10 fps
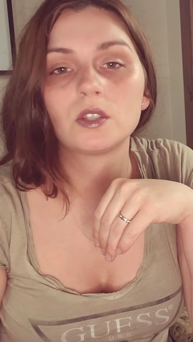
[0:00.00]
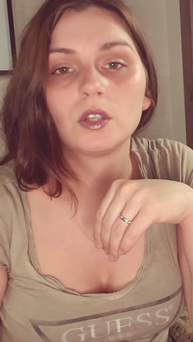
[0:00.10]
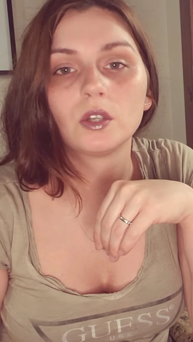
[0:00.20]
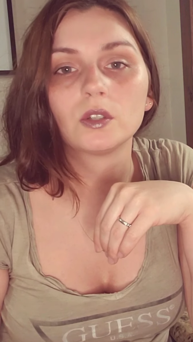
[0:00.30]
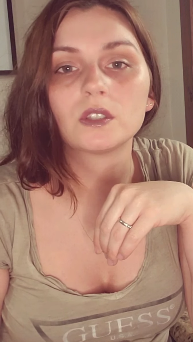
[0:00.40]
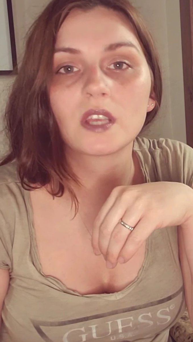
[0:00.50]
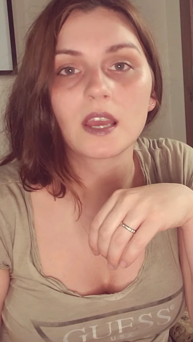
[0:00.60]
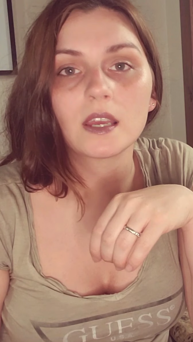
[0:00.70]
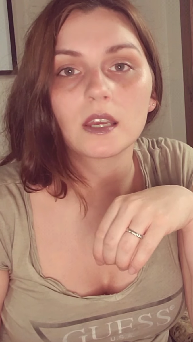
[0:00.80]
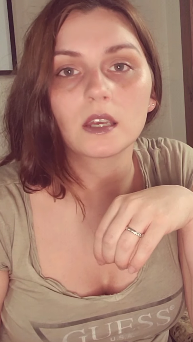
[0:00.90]
to
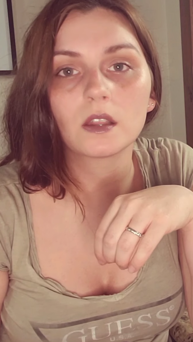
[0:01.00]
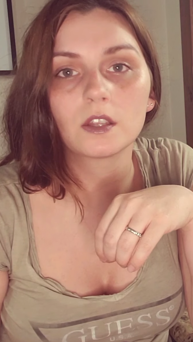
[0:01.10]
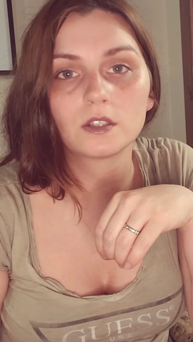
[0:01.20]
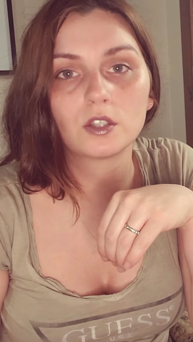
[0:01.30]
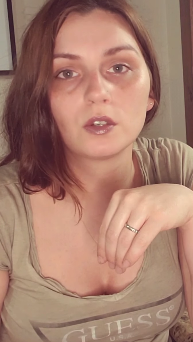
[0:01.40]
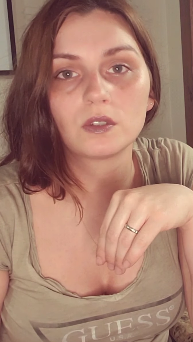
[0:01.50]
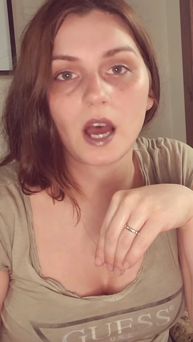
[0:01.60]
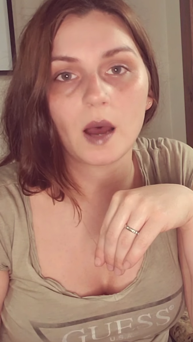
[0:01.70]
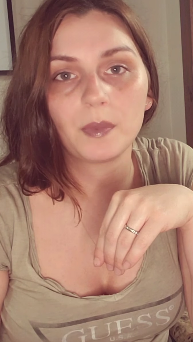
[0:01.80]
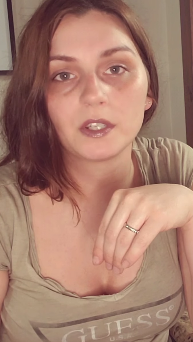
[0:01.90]
take the 2
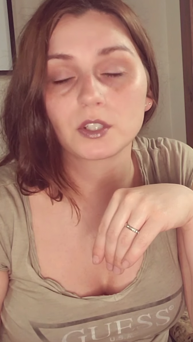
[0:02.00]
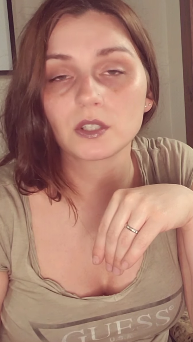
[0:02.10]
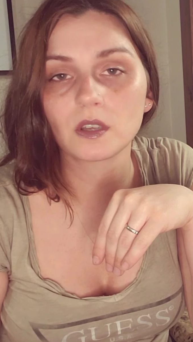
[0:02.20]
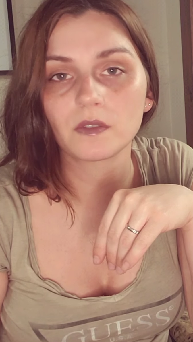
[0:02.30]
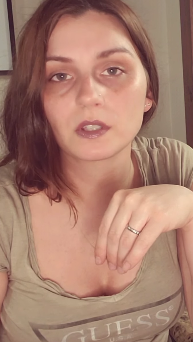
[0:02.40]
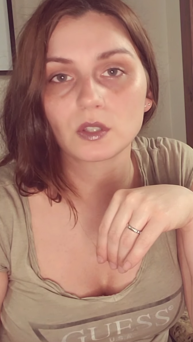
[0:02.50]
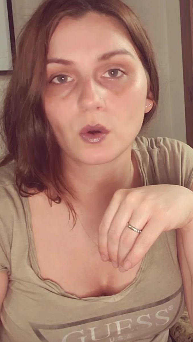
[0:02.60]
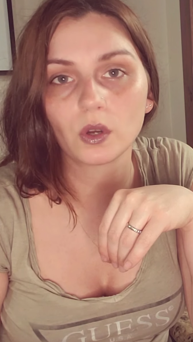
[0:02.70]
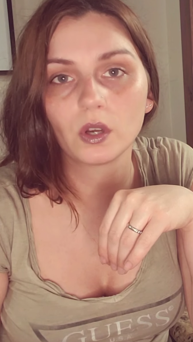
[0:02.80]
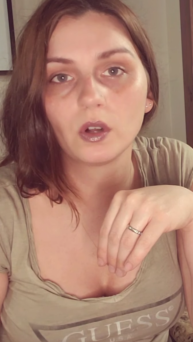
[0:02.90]
top inches of the
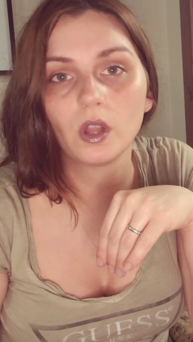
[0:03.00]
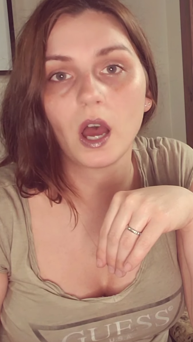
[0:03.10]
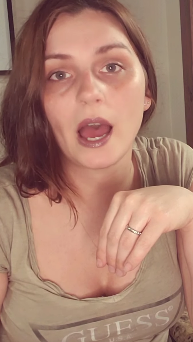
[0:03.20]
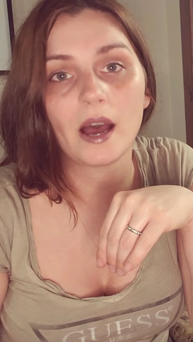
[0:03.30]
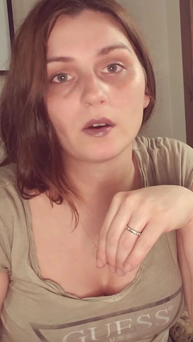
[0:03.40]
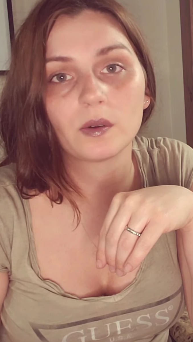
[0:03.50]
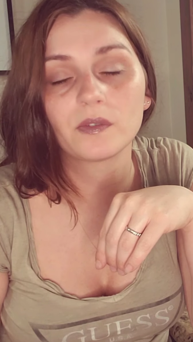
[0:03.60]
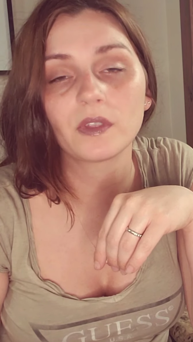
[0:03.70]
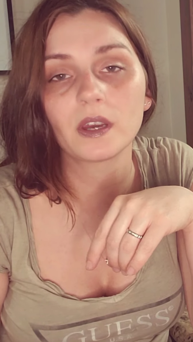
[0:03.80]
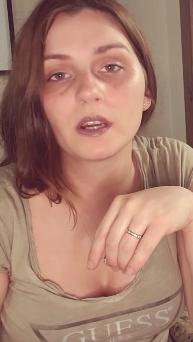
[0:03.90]
soil out
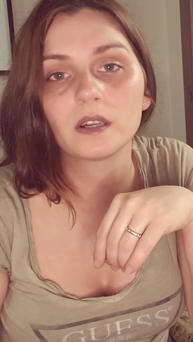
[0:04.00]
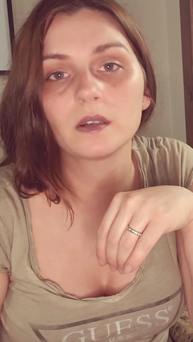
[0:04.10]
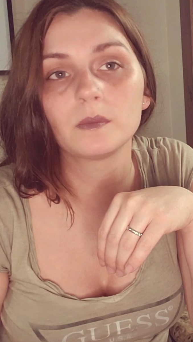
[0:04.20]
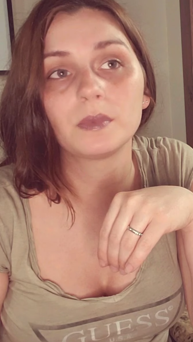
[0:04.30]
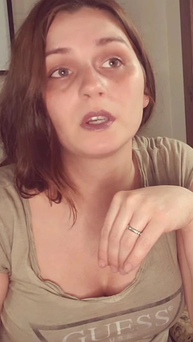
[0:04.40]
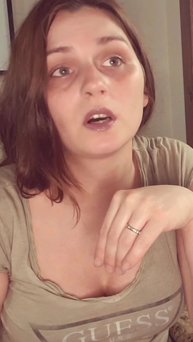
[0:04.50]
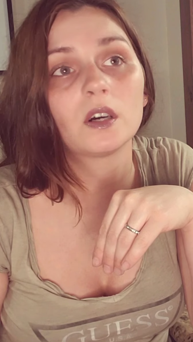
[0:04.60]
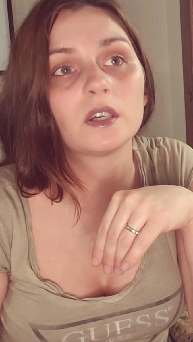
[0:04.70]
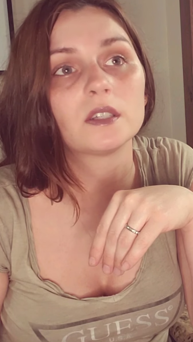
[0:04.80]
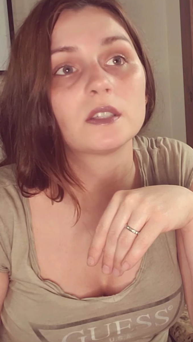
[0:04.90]
of there
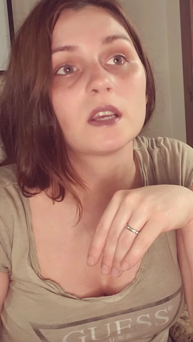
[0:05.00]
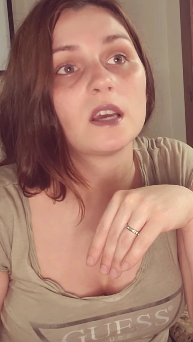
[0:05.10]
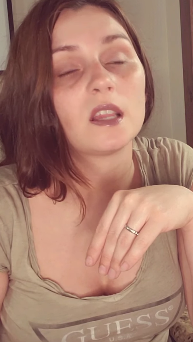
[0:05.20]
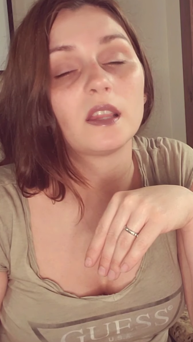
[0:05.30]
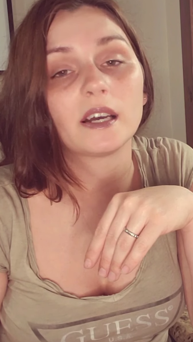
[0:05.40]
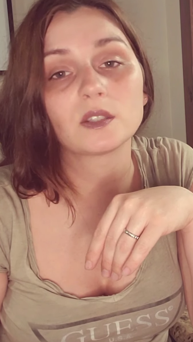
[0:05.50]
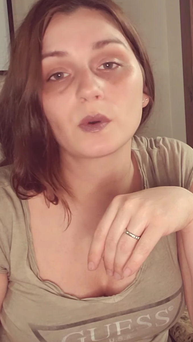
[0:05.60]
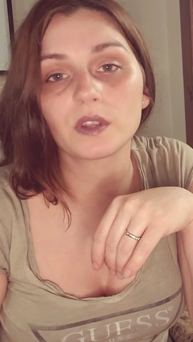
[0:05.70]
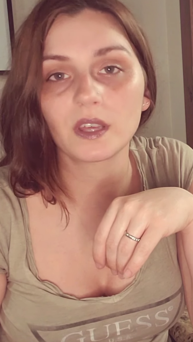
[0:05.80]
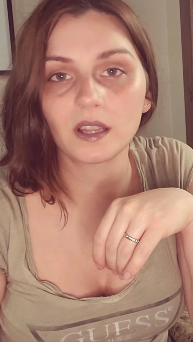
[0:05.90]
because that's
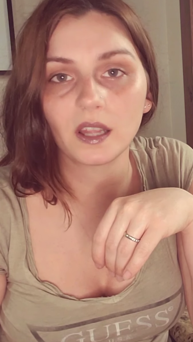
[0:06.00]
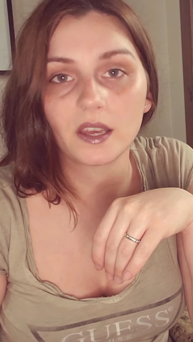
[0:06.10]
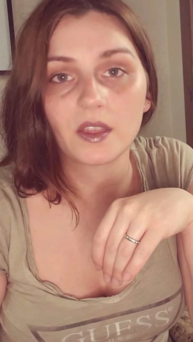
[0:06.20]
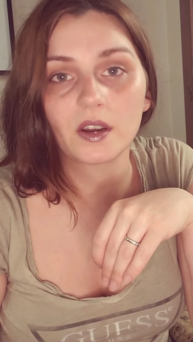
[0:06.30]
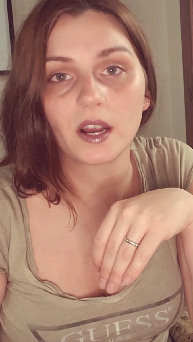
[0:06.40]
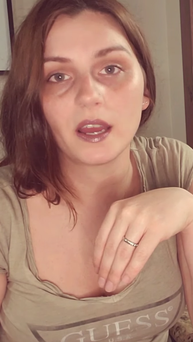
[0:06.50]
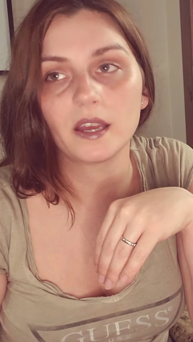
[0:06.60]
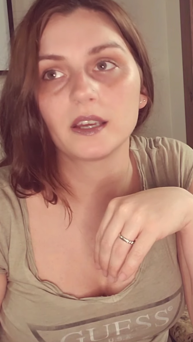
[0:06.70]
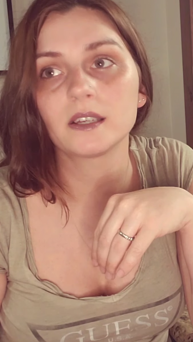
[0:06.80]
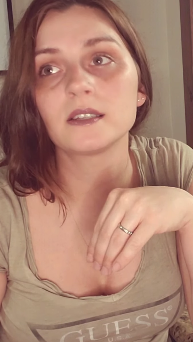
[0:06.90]
where they lay their
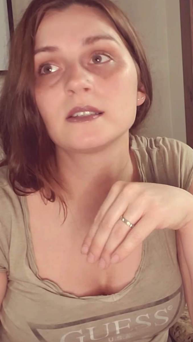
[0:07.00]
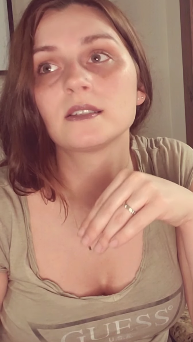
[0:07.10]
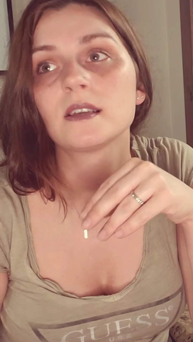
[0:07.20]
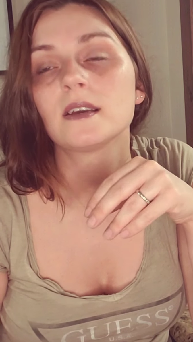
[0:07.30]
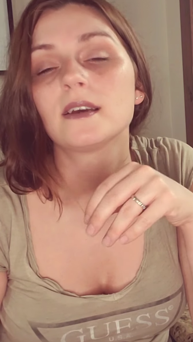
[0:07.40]
eggs.